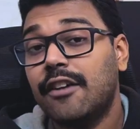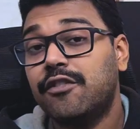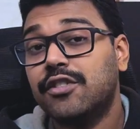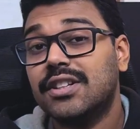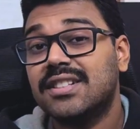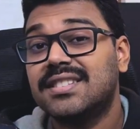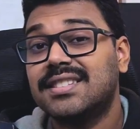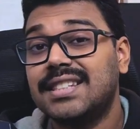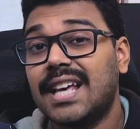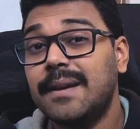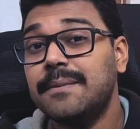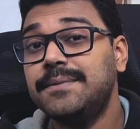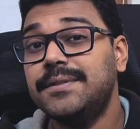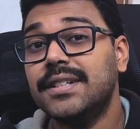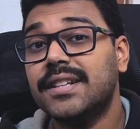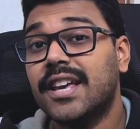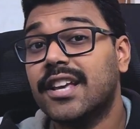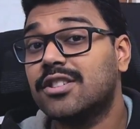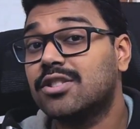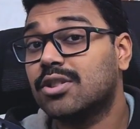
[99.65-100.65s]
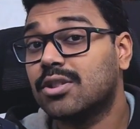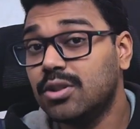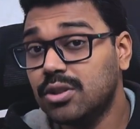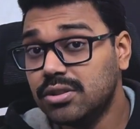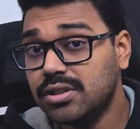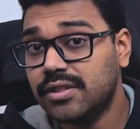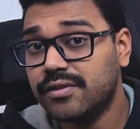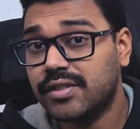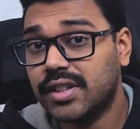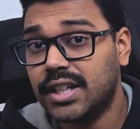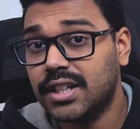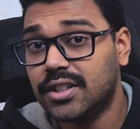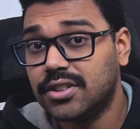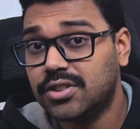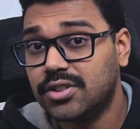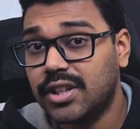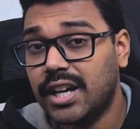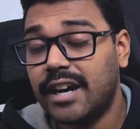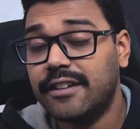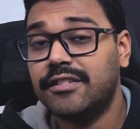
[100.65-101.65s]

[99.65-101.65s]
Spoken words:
for the Samsung exclusive colors, you have